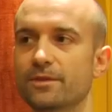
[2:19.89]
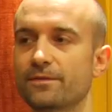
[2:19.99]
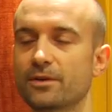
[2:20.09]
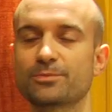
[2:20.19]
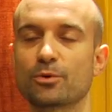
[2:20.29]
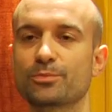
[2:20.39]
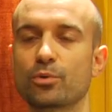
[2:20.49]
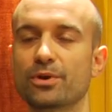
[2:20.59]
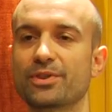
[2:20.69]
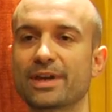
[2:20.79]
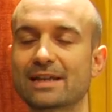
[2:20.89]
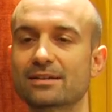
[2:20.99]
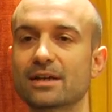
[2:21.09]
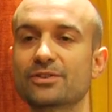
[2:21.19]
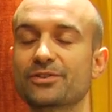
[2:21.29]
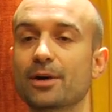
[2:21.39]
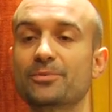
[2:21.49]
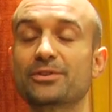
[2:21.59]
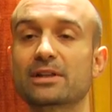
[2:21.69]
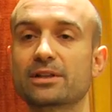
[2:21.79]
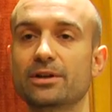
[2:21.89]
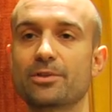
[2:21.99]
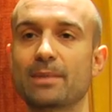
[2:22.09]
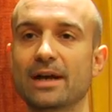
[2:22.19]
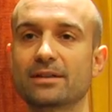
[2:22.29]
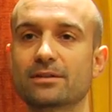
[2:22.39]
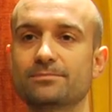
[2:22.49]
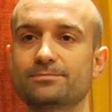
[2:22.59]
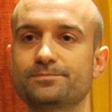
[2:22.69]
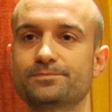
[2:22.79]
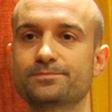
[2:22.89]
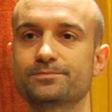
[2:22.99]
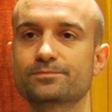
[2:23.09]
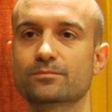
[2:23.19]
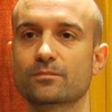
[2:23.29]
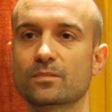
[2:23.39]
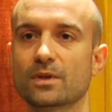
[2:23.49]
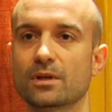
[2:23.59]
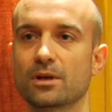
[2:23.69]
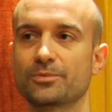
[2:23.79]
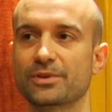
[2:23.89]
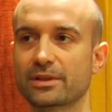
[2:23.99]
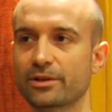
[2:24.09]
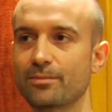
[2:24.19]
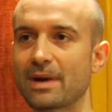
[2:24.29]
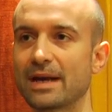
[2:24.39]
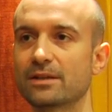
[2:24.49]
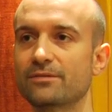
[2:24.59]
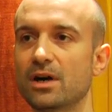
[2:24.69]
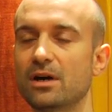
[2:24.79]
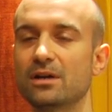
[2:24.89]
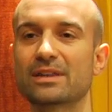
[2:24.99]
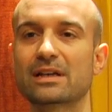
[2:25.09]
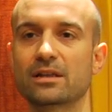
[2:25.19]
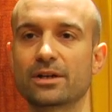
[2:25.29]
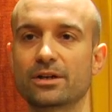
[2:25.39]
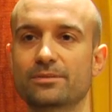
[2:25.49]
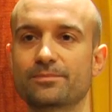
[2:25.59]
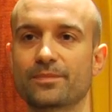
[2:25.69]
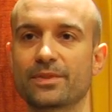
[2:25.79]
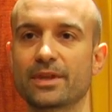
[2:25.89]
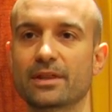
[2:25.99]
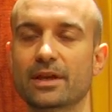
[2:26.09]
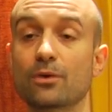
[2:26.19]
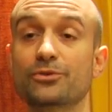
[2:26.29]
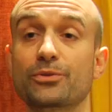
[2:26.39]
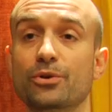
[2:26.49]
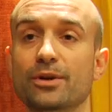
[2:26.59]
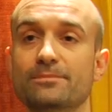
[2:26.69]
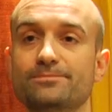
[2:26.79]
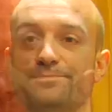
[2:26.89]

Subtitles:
The first most important thing it does is helps to clear the mind. Helps to clear the mind of all the clutter that goes through it.